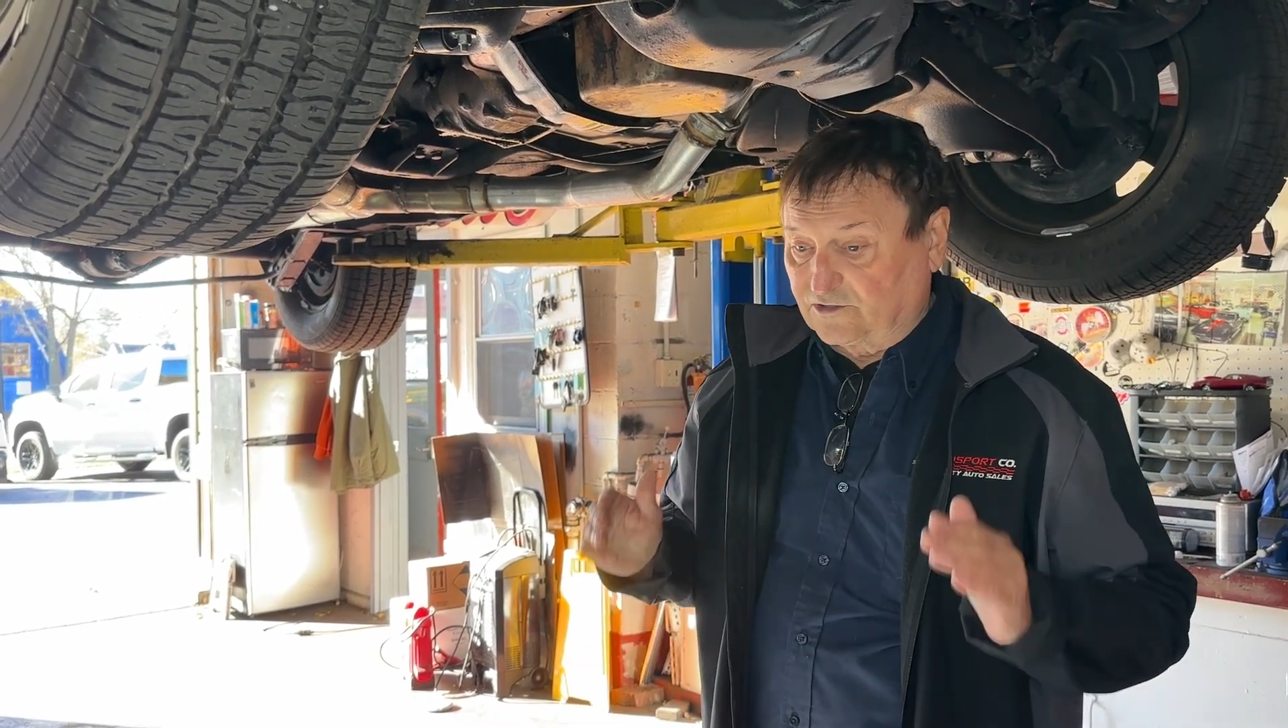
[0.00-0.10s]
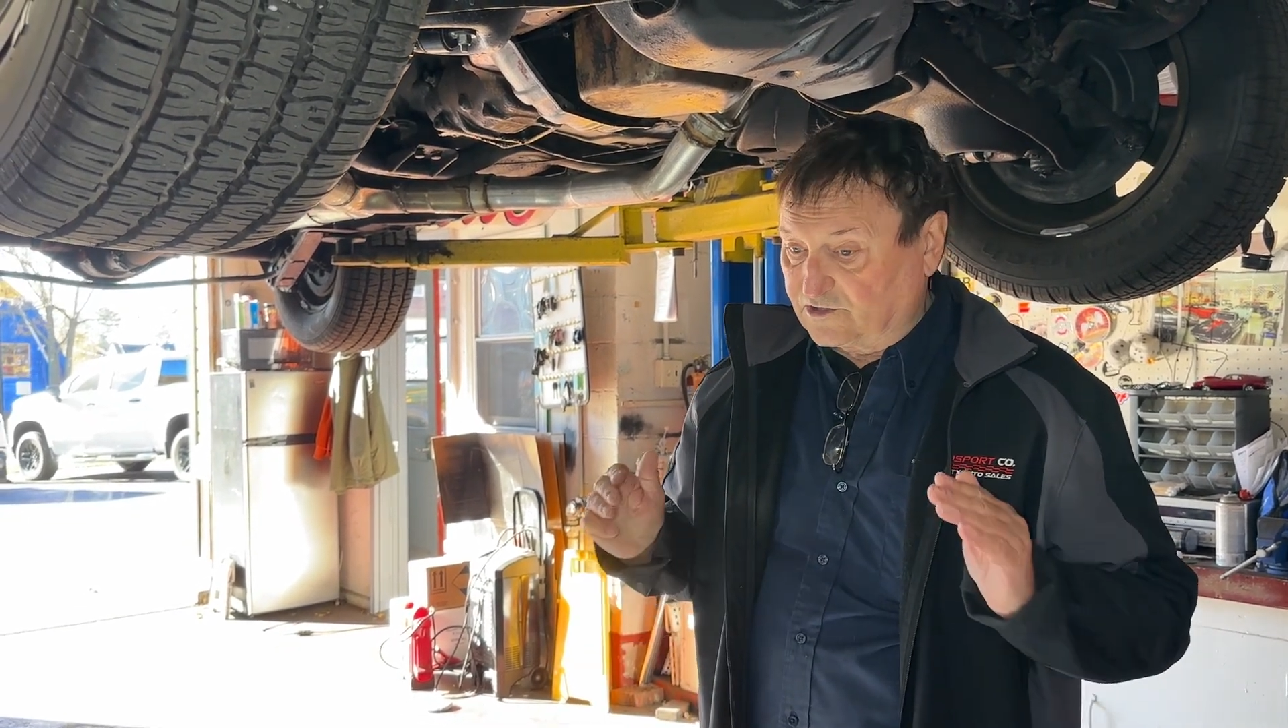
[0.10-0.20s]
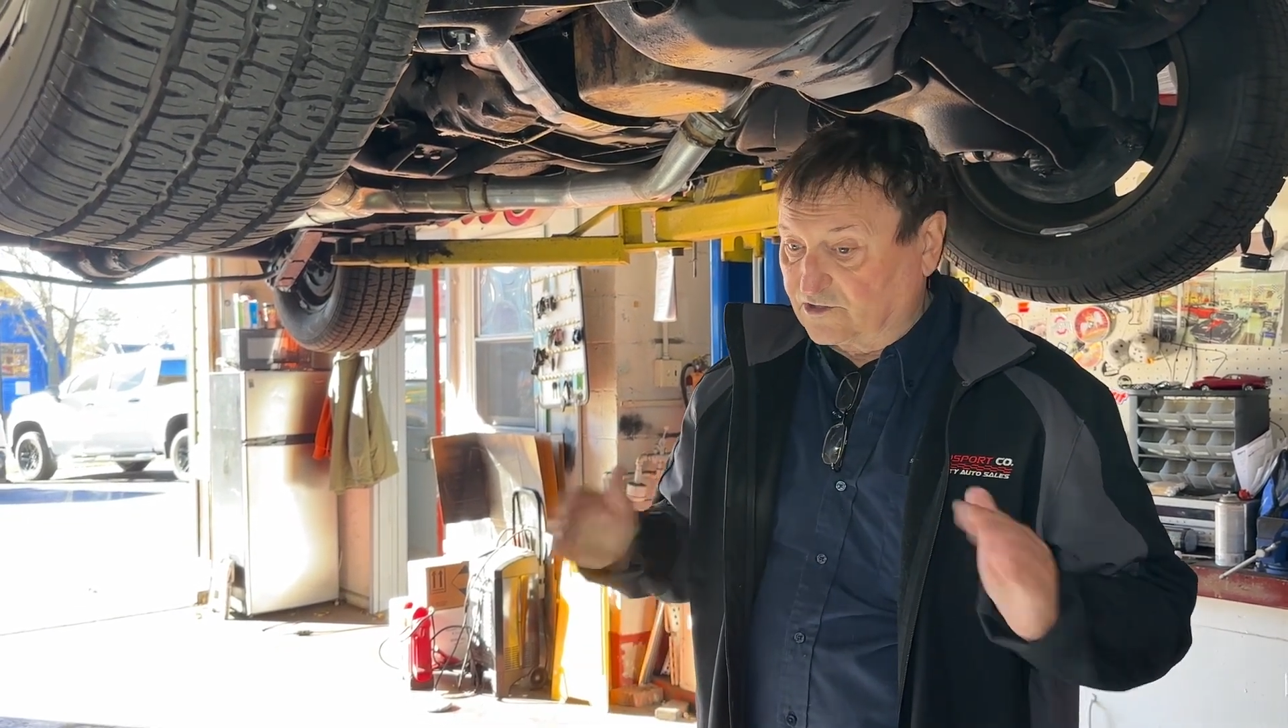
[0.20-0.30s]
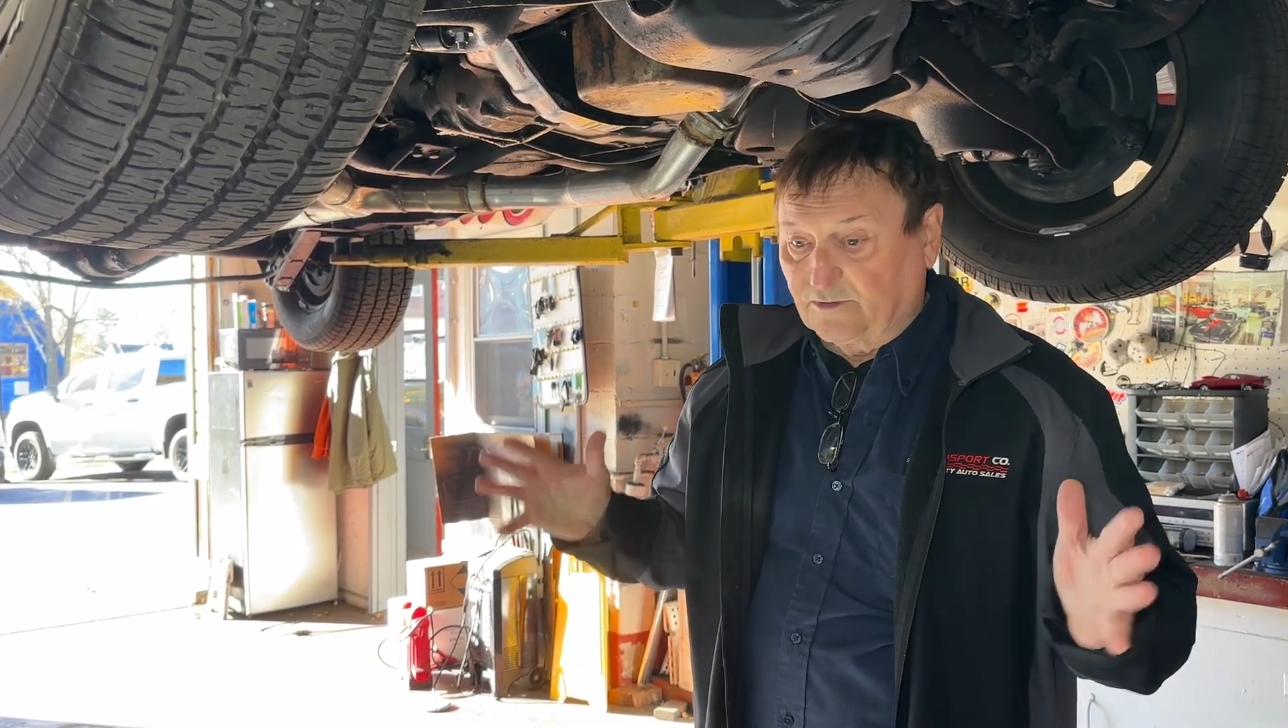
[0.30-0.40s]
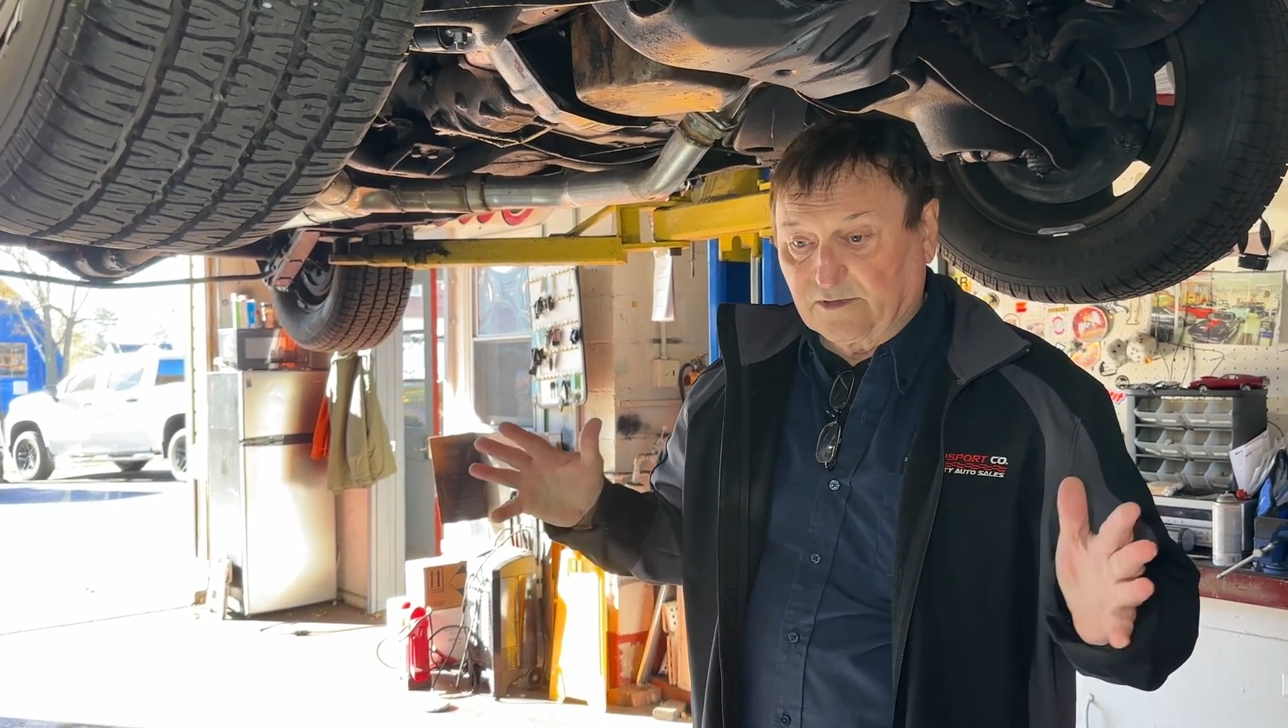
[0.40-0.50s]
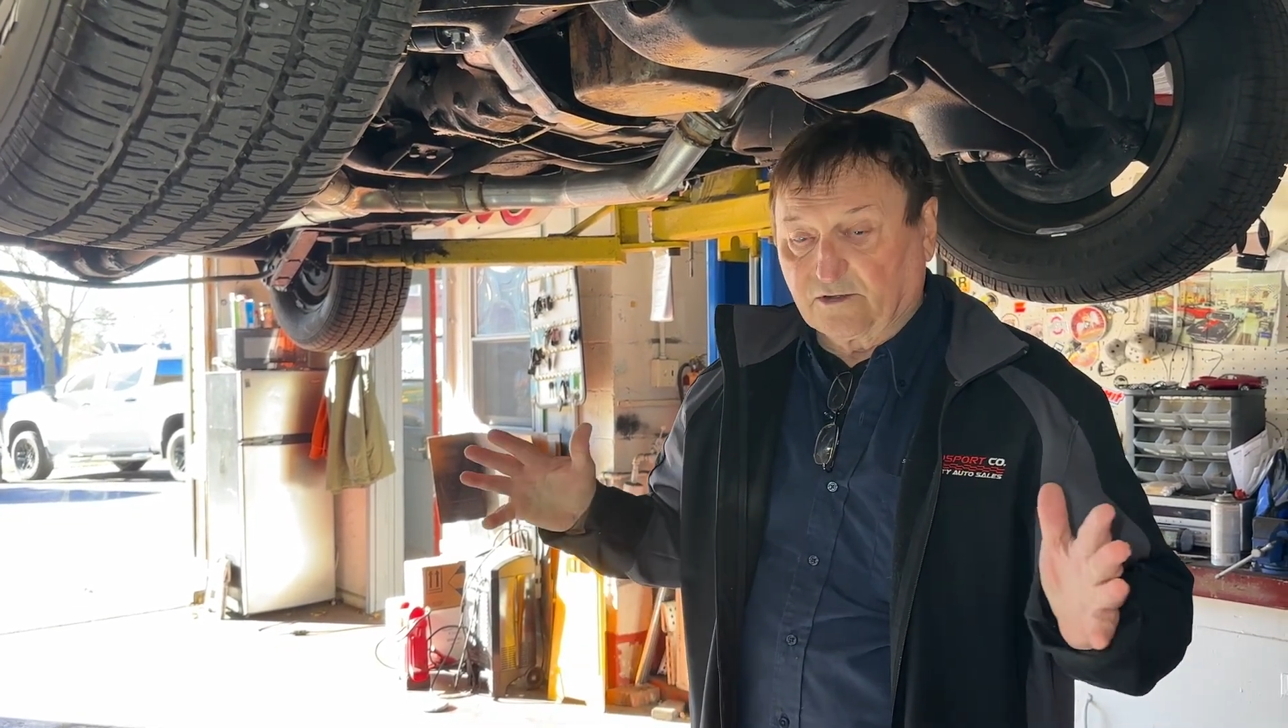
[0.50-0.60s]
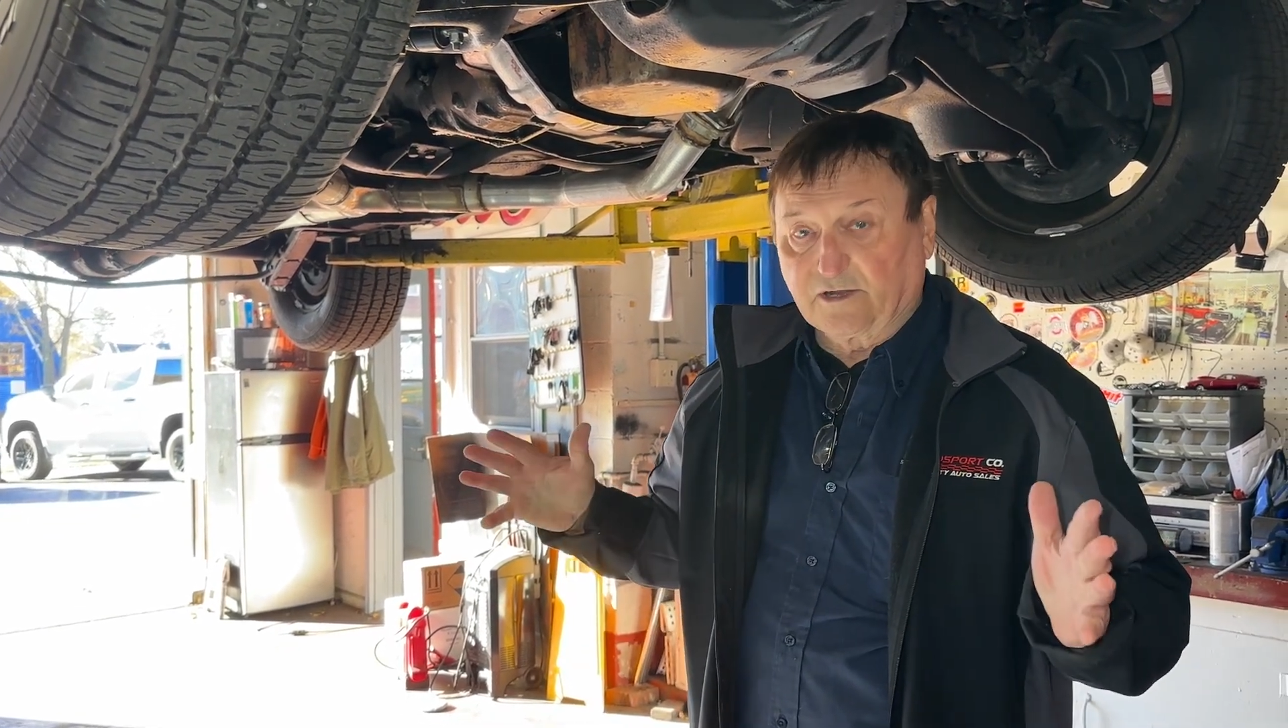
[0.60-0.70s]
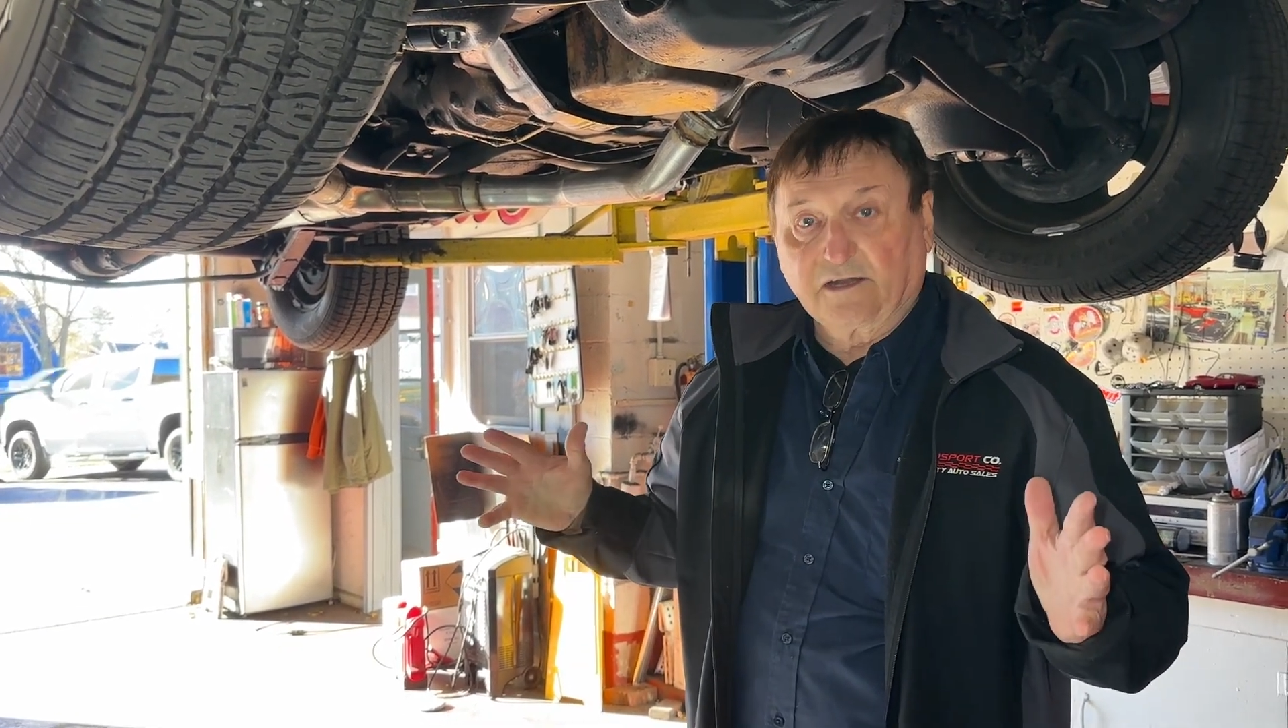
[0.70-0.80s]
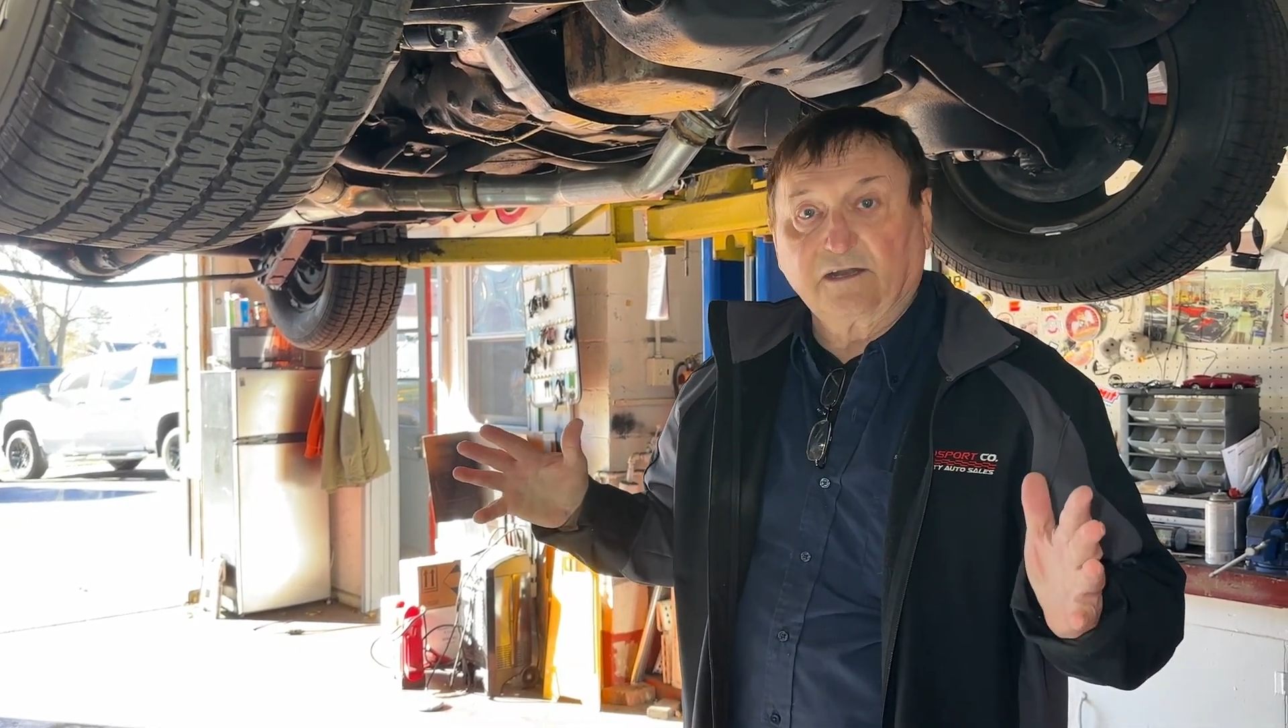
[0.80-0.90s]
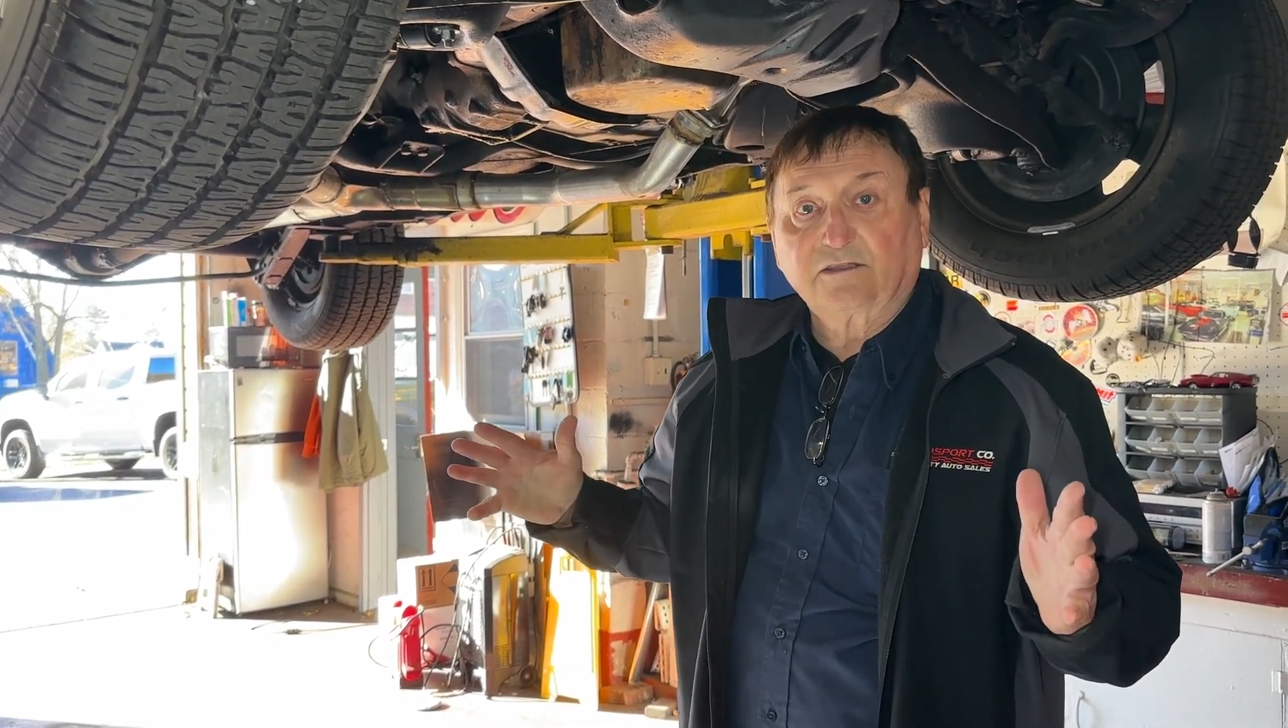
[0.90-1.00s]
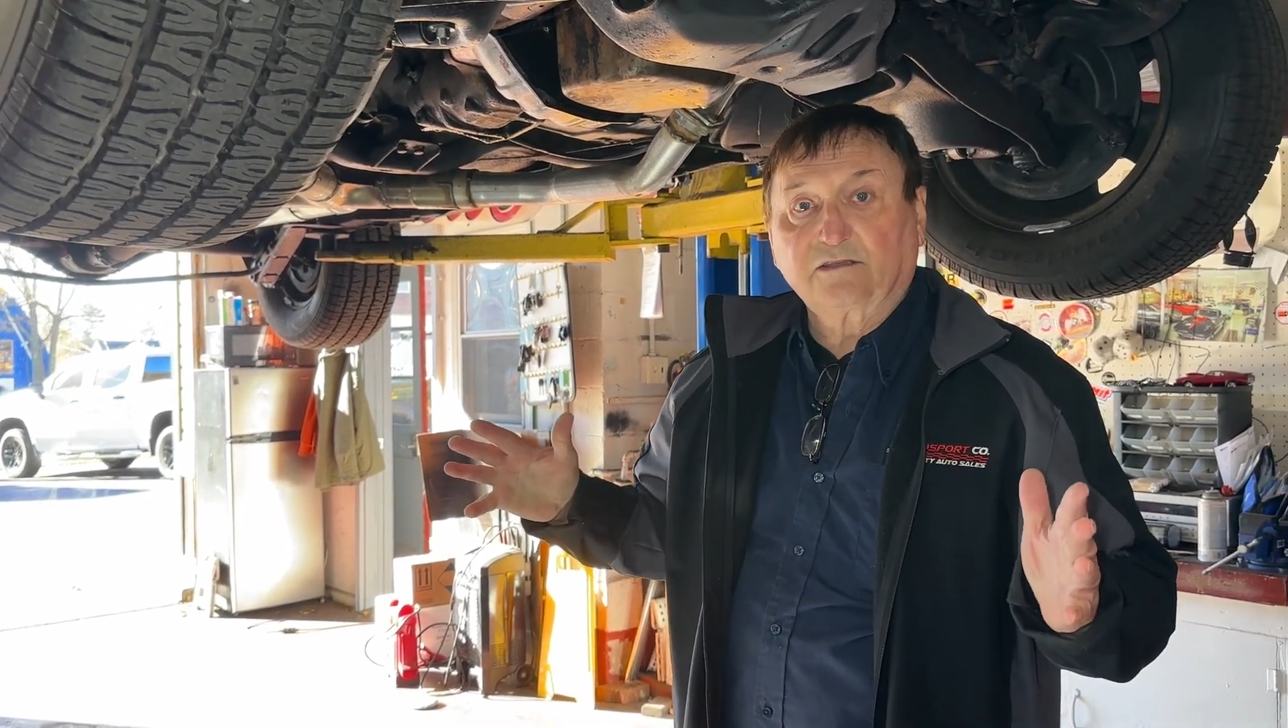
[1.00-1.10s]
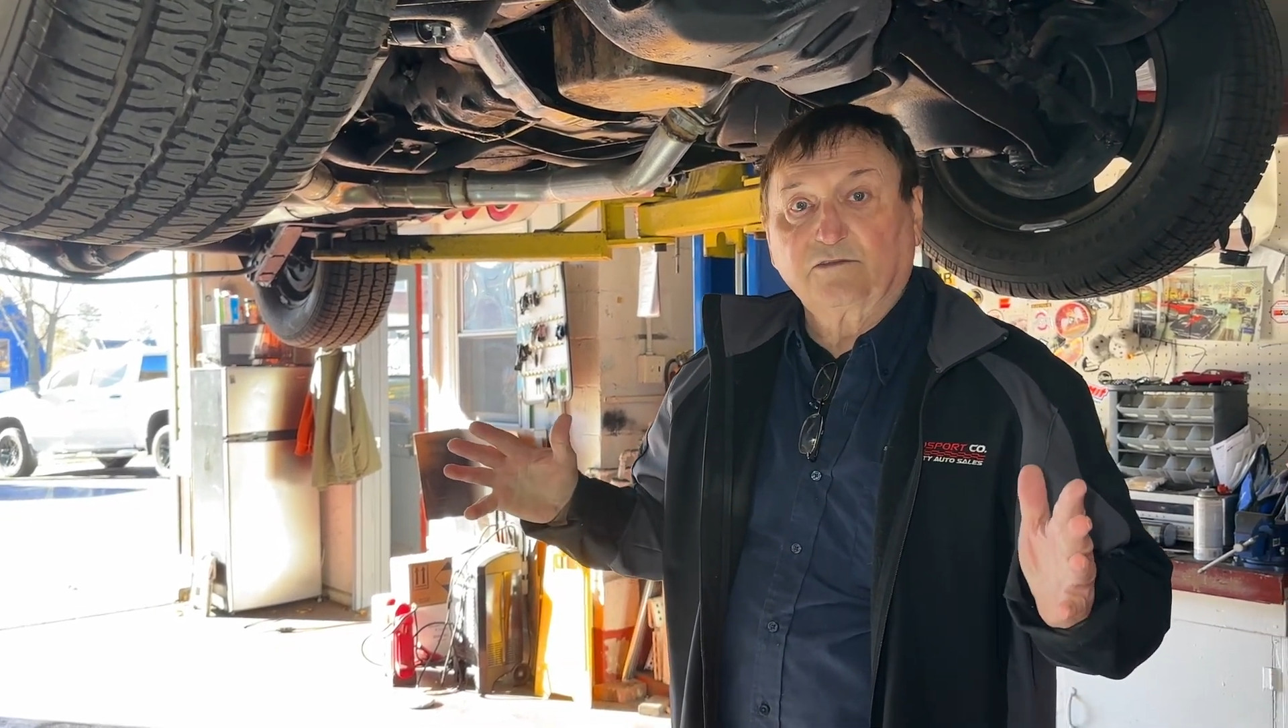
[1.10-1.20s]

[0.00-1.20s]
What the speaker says: zoom in on anything